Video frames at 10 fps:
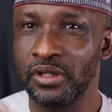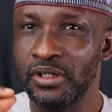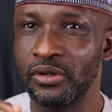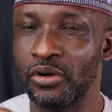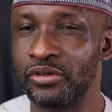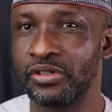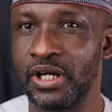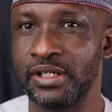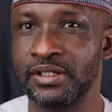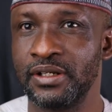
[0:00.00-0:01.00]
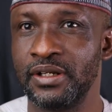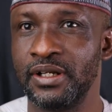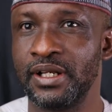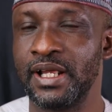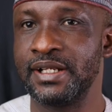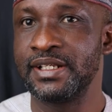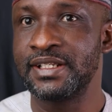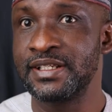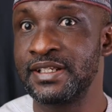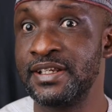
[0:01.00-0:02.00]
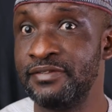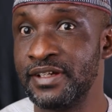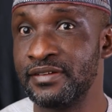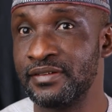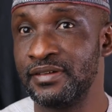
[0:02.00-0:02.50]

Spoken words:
the contract that it's given,